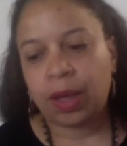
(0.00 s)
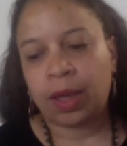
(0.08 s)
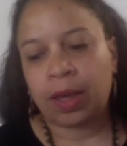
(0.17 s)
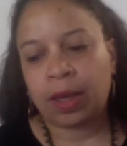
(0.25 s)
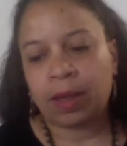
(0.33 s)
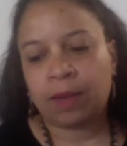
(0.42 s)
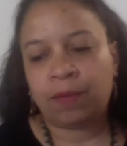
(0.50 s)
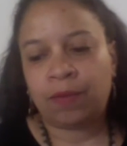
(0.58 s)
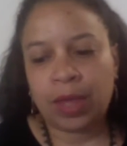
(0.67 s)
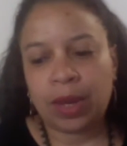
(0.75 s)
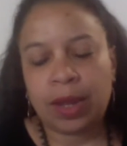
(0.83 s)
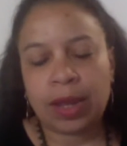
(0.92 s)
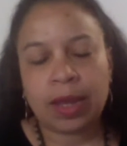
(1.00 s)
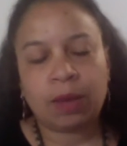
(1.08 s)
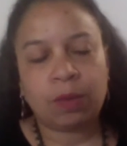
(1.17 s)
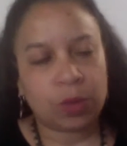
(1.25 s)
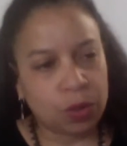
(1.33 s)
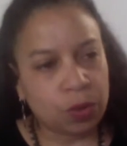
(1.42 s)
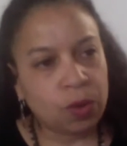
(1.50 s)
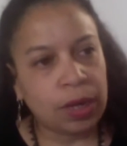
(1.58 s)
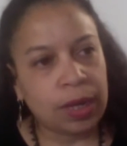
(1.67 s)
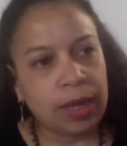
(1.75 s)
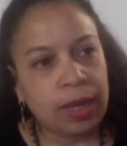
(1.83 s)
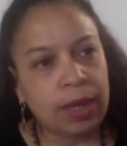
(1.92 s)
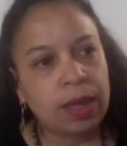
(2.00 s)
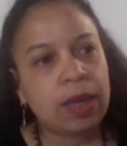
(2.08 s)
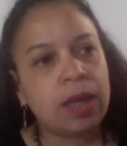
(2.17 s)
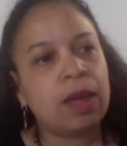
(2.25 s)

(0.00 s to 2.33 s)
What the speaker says: virya was cooling,